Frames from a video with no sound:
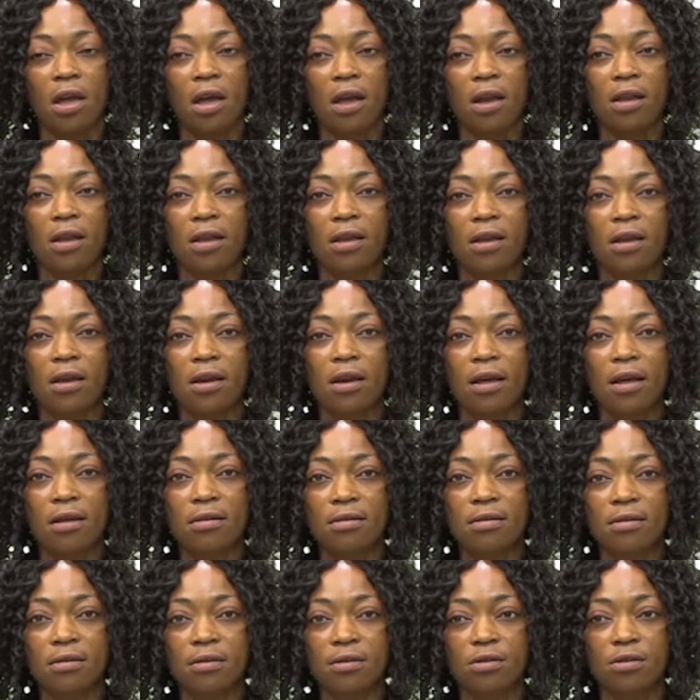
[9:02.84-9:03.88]
eighth
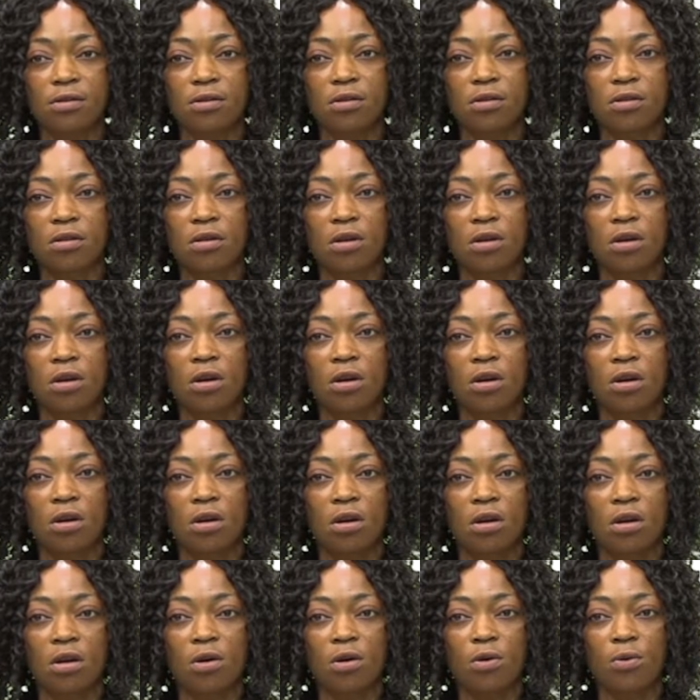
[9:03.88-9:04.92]
lesson,
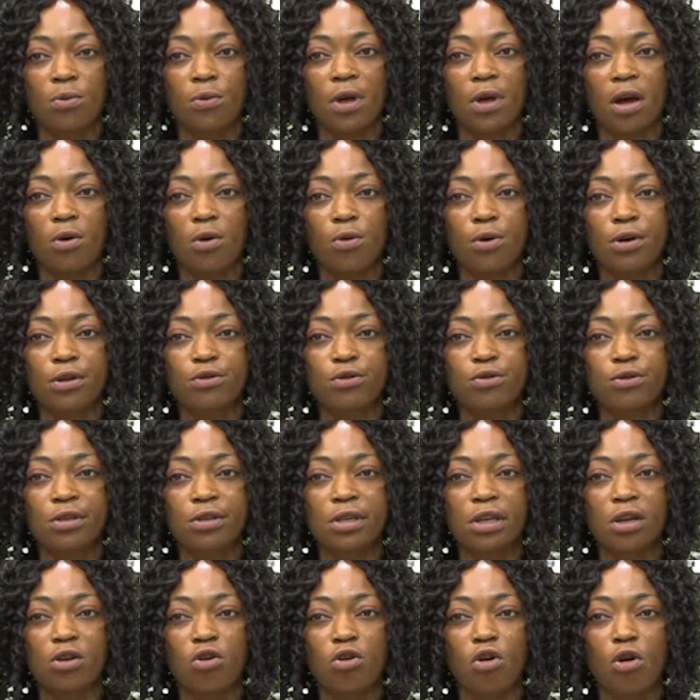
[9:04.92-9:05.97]
we are going to see
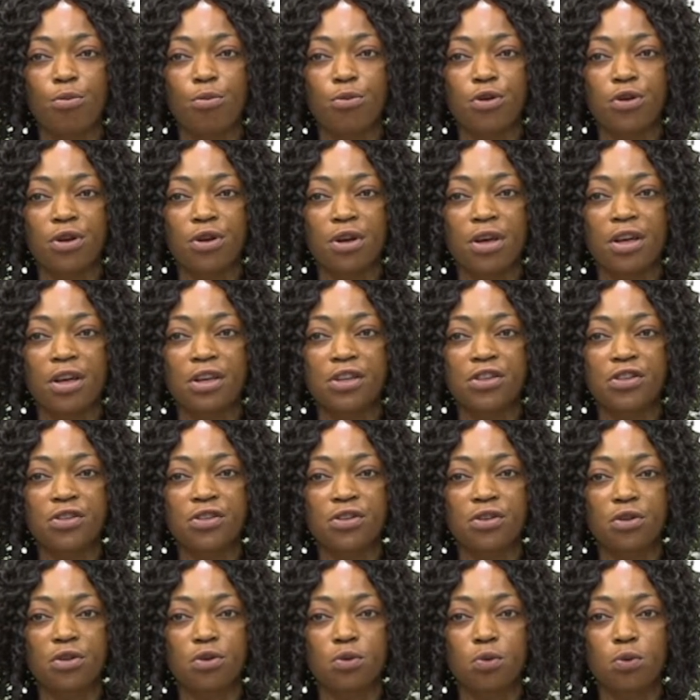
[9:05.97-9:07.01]
the
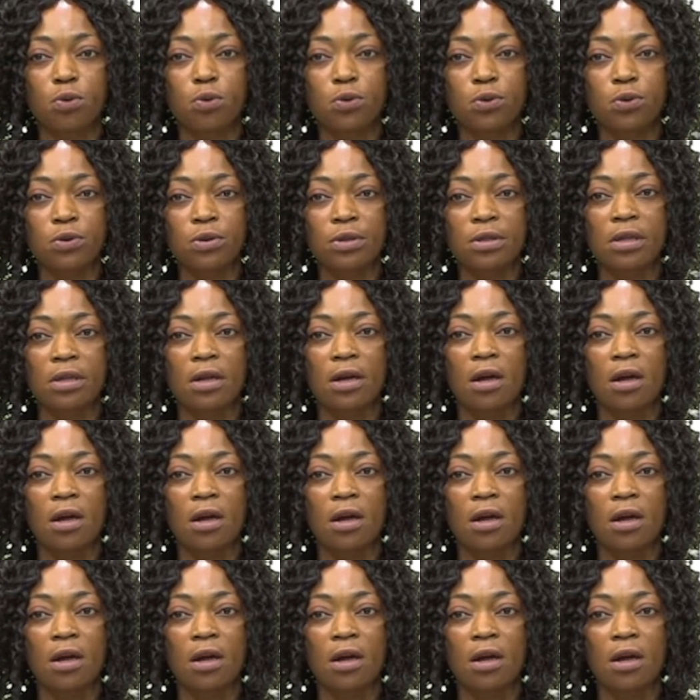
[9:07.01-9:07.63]
communication tools